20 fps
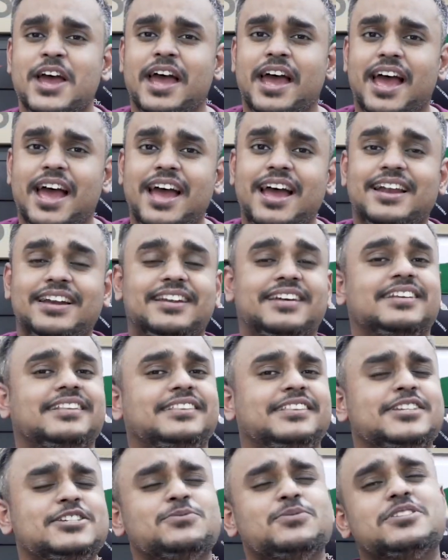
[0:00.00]
And
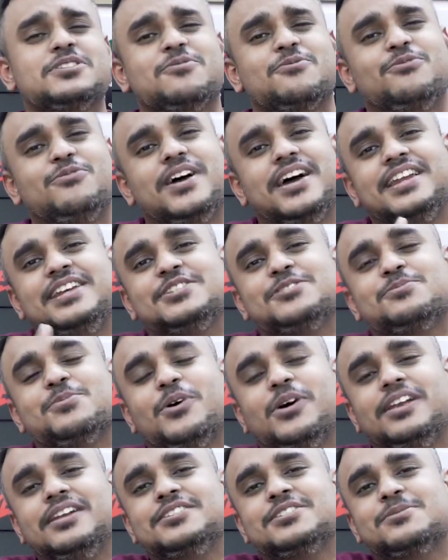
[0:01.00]
this was a very
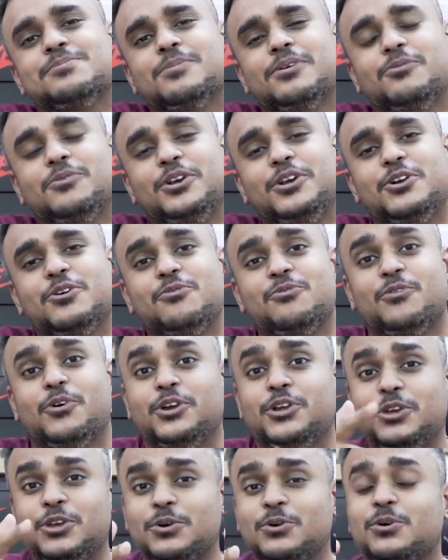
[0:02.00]
small and simple video for
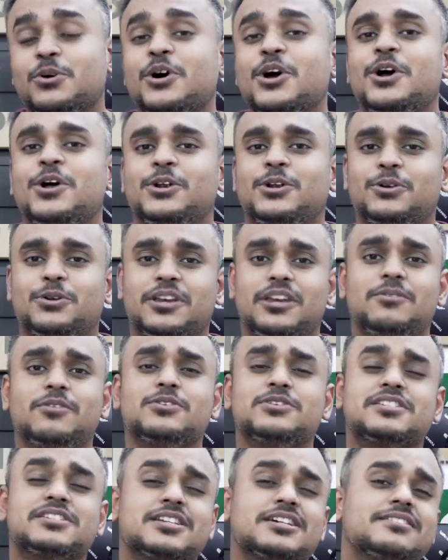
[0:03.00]
you to give you
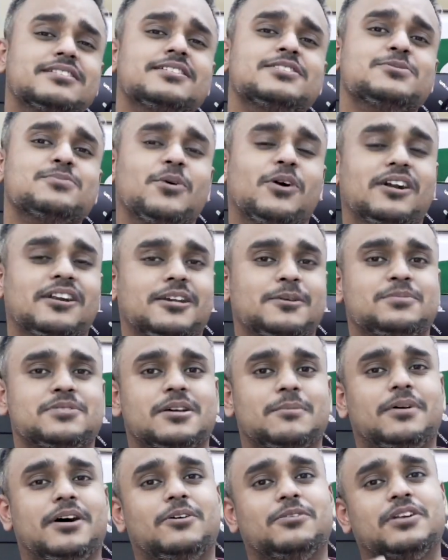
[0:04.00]
certain small tips
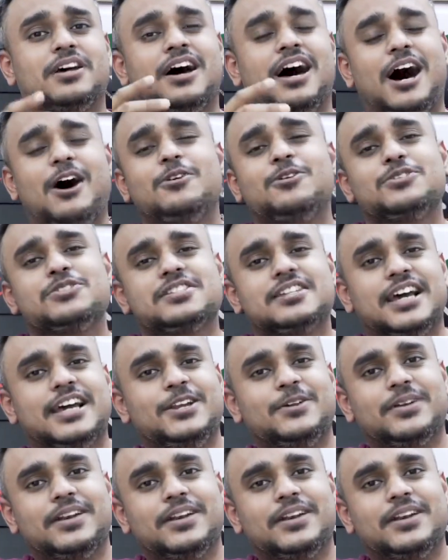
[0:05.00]
about how to style your